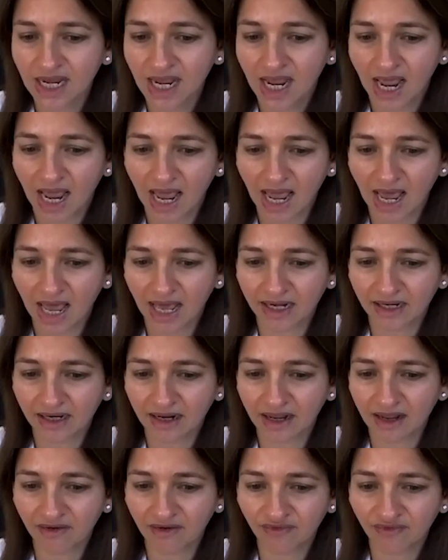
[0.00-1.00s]
And
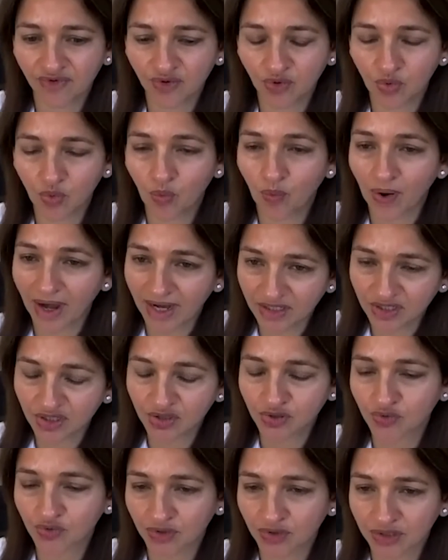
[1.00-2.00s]
if you went
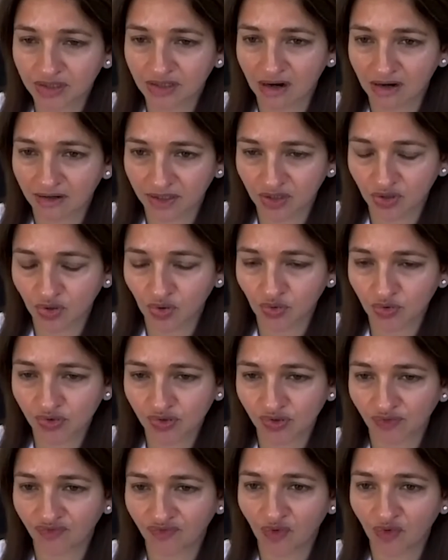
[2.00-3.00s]
to the target
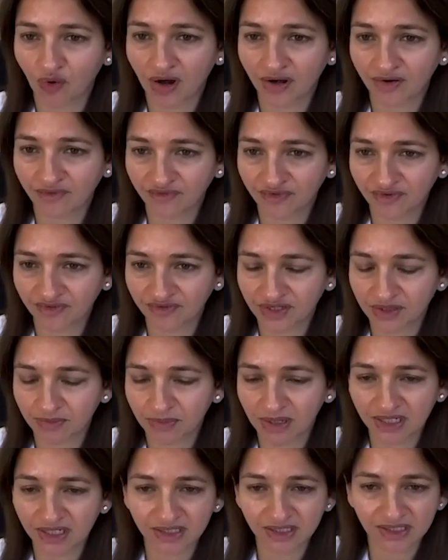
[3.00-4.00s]
dose of 450
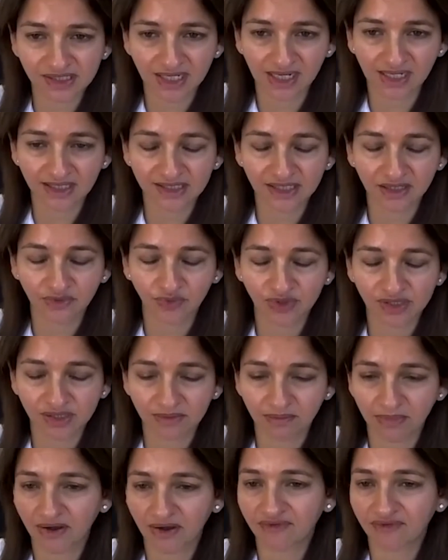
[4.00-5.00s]
million cells, it was
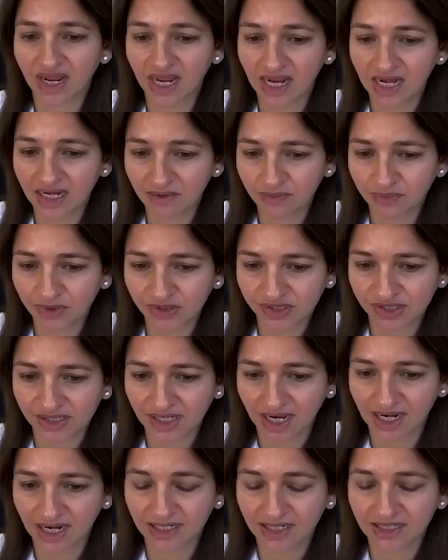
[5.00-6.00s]
about
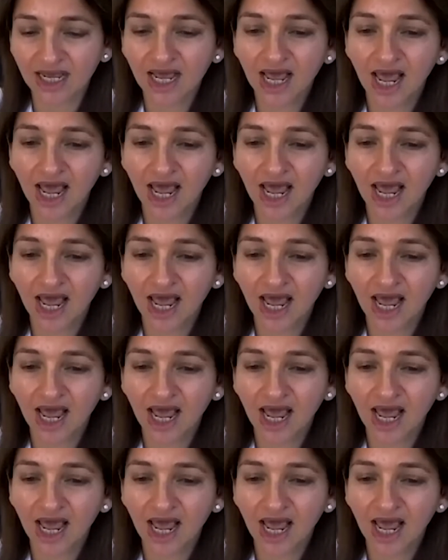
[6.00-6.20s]
80%.